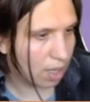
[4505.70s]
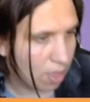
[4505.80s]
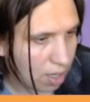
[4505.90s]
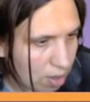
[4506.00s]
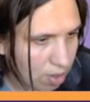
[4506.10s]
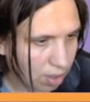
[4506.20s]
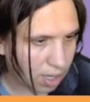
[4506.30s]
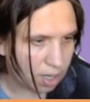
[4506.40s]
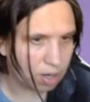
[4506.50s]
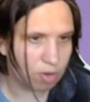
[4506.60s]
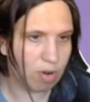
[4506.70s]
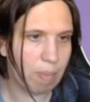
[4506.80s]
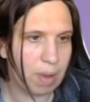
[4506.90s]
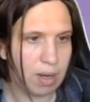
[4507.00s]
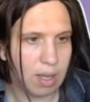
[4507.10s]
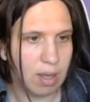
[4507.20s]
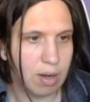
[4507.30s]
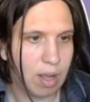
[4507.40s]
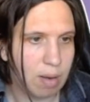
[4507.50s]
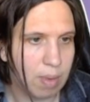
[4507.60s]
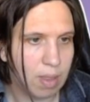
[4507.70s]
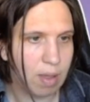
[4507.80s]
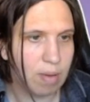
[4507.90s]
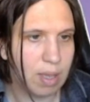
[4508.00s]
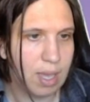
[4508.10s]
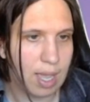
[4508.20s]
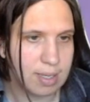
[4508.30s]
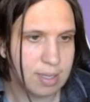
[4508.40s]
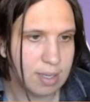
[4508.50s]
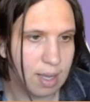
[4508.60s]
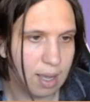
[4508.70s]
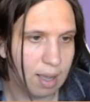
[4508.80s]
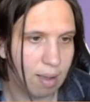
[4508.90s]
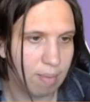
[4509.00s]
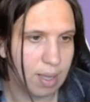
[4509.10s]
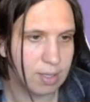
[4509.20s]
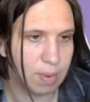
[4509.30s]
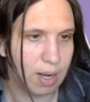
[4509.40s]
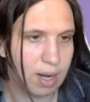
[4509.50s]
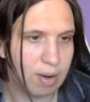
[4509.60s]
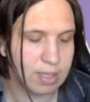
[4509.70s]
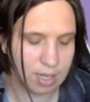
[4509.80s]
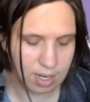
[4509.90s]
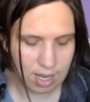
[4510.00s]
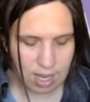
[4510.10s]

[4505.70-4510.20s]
think you deleted your drop ID on your enemy, though. Yes. It's right here, isn't it?